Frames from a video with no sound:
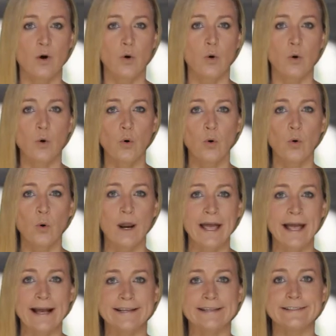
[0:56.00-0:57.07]
all
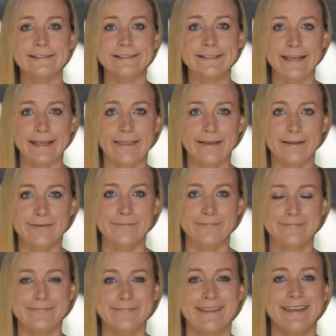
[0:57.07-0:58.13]
added together.
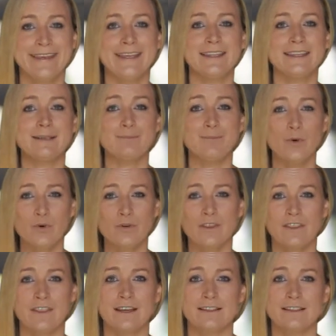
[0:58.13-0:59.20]
The important
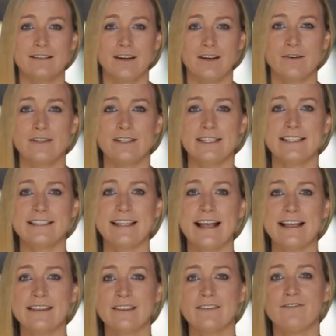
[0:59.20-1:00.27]
thing to note is that
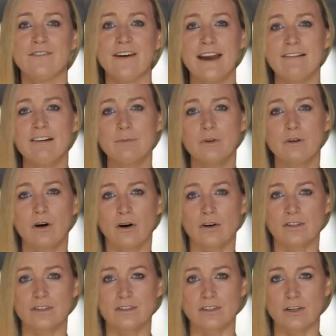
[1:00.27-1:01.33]
the variable
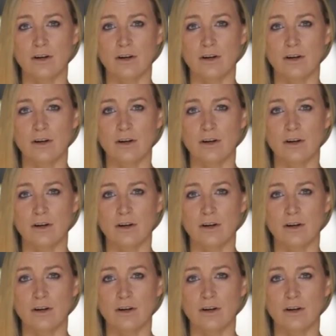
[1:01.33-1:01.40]
costs